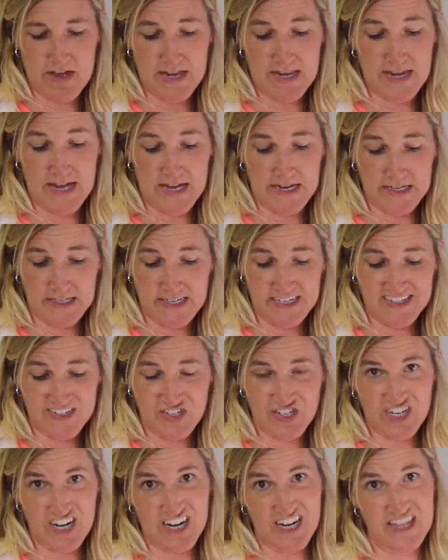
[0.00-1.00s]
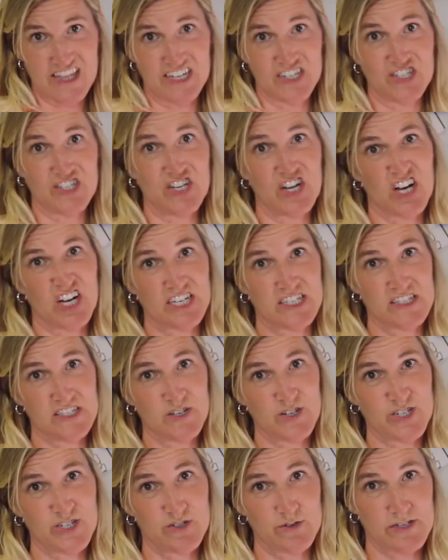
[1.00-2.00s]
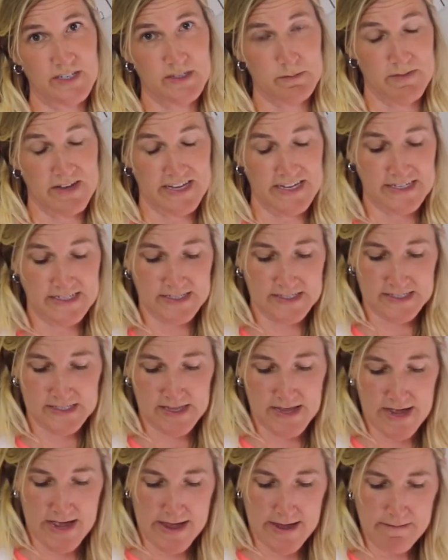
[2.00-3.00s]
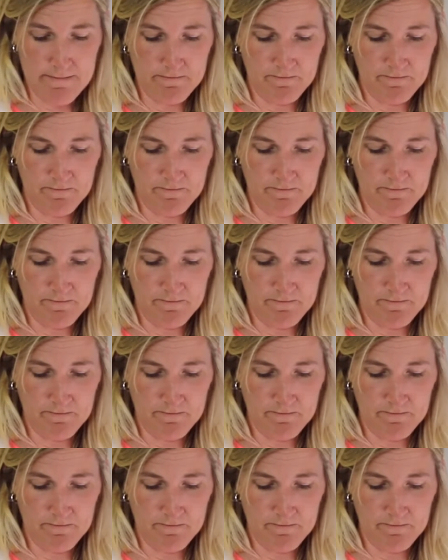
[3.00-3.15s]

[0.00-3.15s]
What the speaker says: Natalie is sharing that she also enjoys making slime.